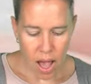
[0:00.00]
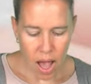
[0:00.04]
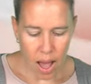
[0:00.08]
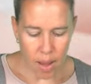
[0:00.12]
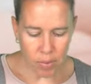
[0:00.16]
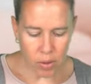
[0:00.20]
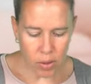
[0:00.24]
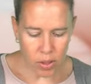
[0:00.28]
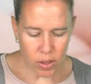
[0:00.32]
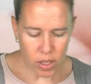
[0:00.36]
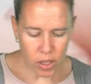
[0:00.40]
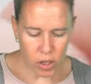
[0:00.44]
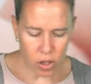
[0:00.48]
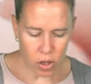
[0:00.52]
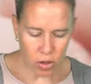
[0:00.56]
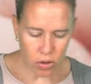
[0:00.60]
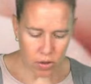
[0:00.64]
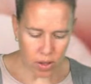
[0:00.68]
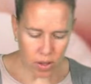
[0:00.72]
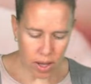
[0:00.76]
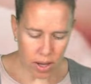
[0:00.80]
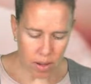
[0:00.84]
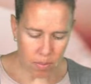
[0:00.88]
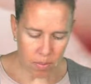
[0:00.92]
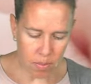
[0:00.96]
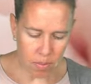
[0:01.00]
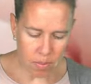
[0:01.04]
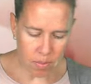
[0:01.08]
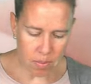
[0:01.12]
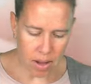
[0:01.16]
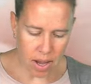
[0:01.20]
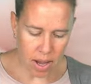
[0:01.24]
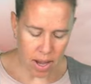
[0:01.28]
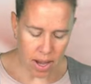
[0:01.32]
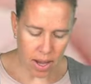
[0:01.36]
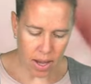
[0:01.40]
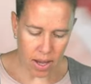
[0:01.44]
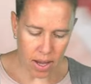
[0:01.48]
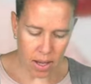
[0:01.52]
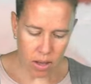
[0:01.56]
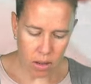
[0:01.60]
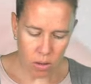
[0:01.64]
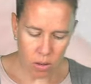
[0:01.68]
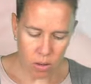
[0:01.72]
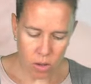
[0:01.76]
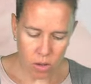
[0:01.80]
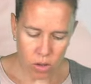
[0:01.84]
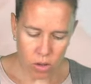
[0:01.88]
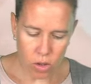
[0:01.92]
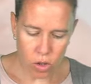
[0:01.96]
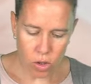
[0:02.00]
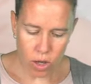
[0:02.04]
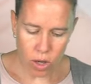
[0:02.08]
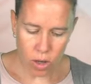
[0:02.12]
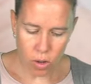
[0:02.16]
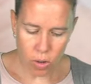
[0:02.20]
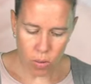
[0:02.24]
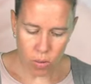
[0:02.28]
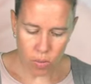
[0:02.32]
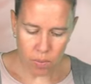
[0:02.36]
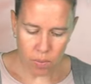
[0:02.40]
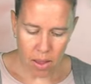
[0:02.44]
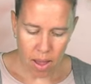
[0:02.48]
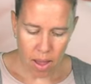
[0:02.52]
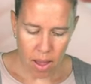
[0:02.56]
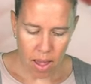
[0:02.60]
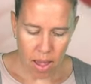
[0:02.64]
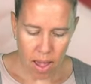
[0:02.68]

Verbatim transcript: I'm going to turn then my dome